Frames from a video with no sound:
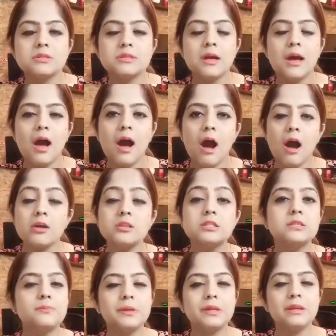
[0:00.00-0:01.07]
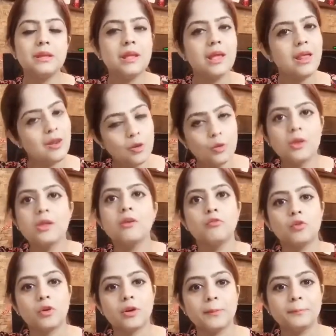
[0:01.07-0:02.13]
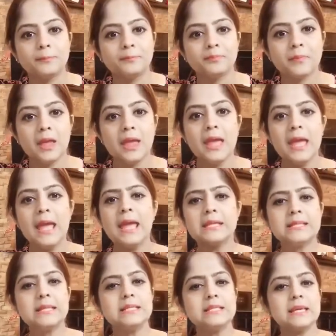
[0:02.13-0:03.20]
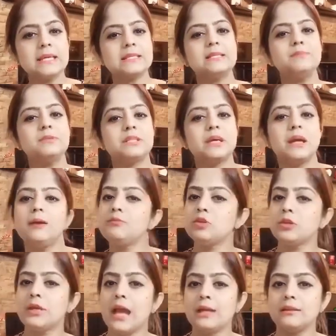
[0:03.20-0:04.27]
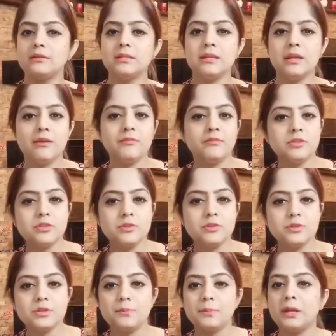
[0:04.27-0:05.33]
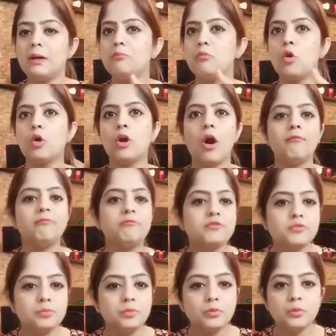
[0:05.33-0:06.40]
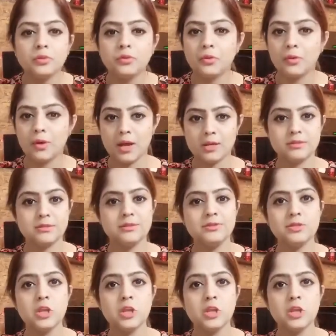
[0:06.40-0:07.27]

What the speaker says: are typically looking for. It can take some time to gather the evidence and become more comfortable with your answers.